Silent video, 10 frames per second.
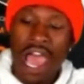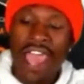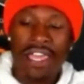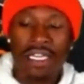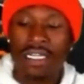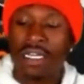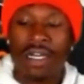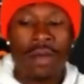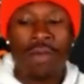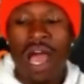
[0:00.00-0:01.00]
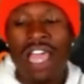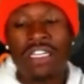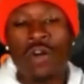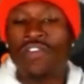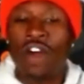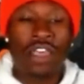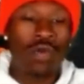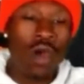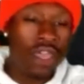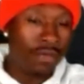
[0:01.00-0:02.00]
Hey, Boy, ain't no
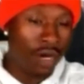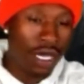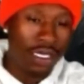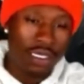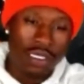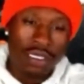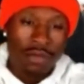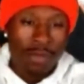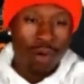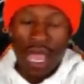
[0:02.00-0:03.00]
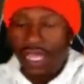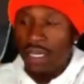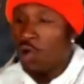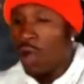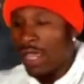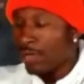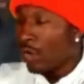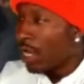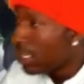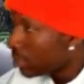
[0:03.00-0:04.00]
fucking way, boy. Boy, ain't no way,
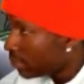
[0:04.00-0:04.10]
boy.